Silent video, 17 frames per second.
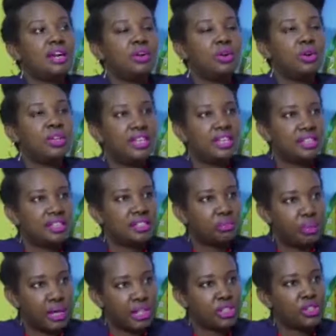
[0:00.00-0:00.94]
an
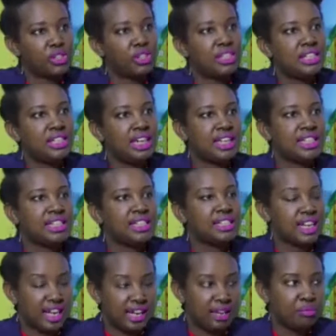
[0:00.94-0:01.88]
honest person takes
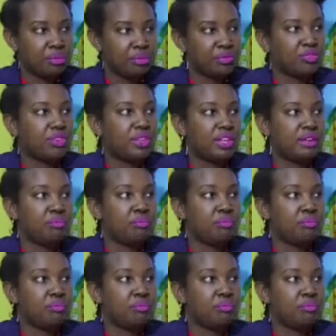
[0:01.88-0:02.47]
time before